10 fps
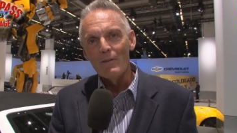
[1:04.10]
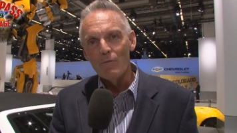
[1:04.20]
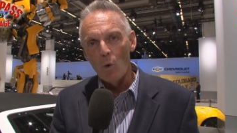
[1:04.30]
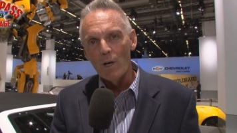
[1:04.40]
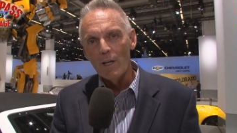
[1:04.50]
at
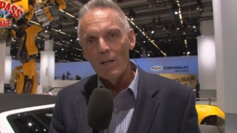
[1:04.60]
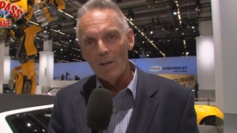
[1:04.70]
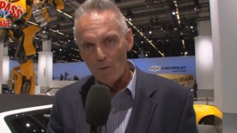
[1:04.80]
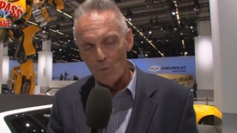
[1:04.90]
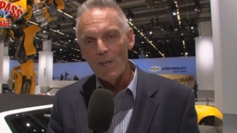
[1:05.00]

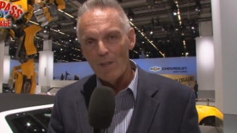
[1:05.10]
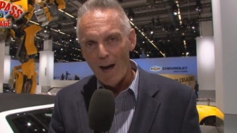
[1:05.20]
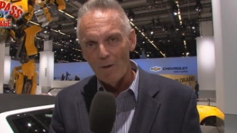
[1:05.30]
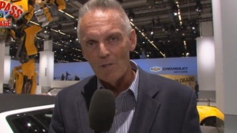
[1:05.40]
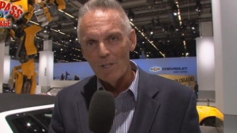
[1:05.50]

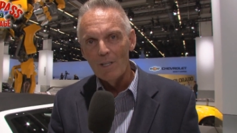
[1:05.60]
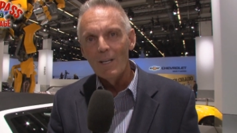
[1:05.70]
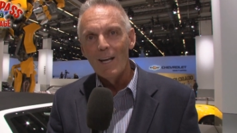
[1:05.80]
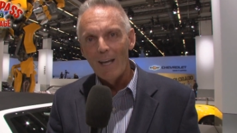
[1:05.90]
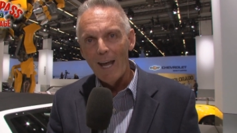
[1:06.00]

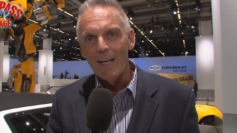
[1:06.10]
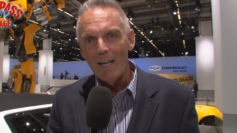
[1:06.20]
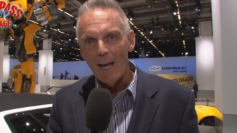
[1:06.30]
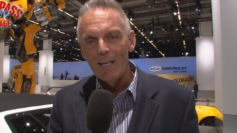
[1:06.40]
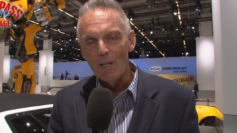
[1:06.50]

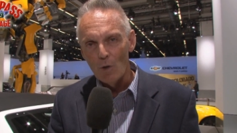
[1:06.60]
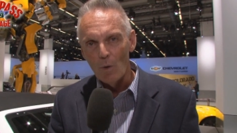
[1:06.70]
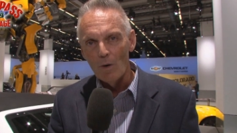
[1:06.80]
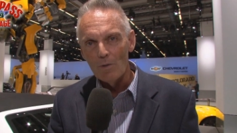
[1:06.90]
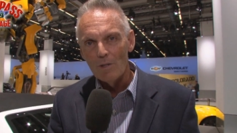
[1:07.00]
43,990
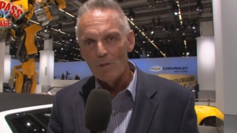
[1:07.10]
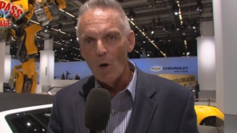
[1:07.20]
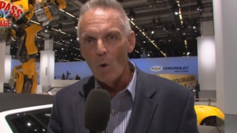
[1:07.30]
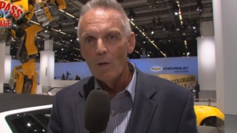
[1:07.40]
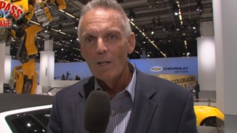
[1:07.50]
euros.
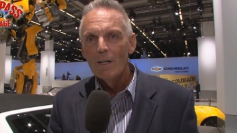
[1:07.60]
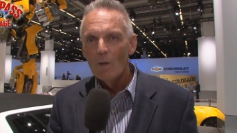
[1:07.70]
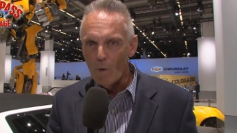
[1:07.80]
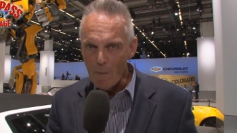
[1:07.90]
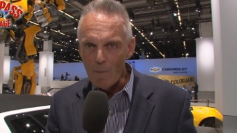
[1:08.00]
So
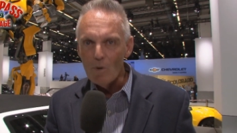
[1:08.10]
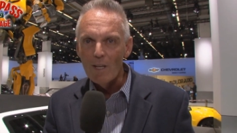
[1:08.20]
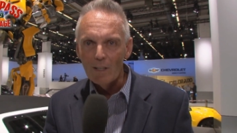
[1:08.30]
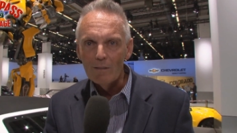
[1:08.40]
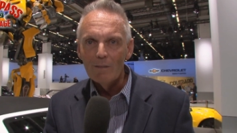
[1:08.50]
remember
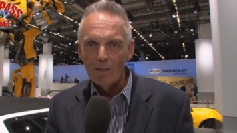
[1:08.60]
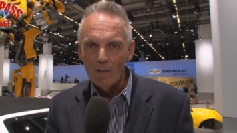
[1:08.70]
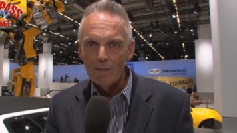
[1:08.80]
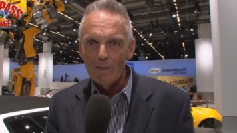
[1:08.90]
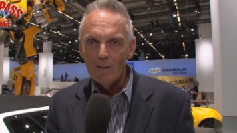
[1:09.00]
that
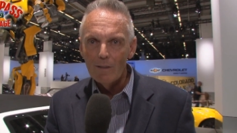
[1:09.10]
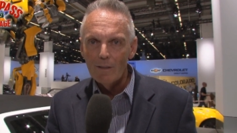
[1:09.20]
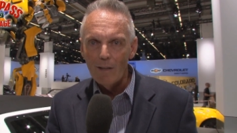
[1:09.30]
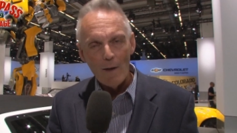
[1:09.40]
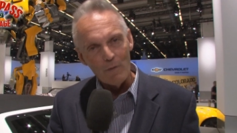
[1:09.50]

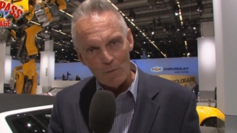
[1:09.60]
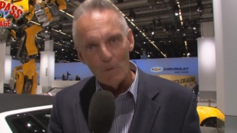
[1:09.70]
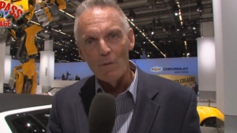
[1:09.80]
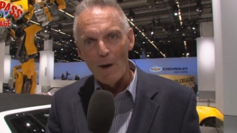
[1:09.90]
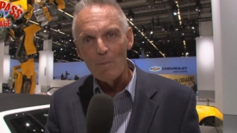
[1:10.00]
life is
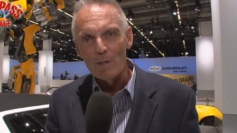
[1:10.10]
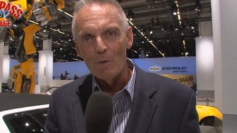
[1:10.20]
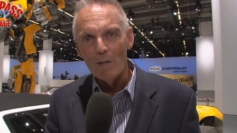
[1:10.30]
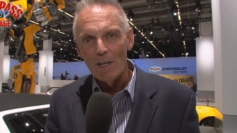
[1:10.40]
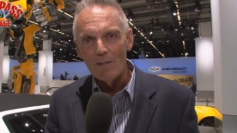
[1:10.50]
full of
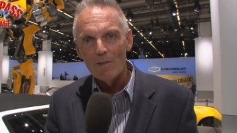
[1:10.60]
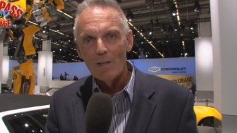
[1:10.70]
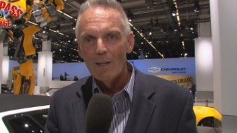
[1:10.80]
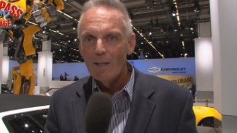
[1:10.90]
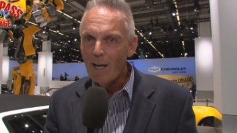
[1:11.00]
opportunities
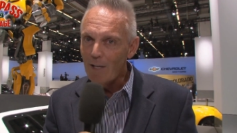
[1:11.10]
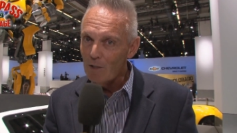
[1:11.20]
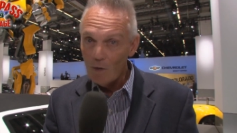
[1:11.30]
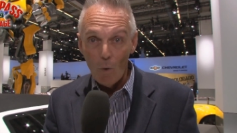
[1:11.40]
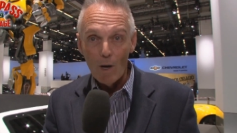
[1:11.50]
and
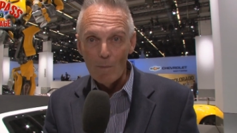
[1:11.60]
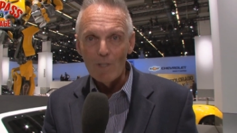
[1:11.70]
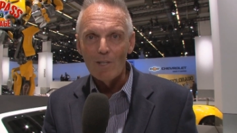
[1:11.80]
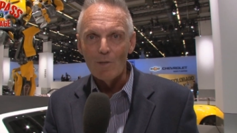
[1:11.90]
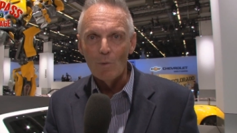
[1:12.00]
you don't want to
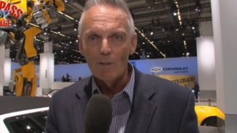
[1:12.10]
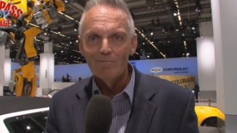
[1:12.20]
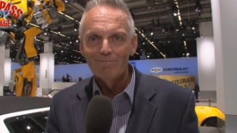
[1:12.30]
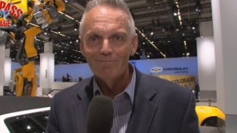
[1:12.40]
miss this one.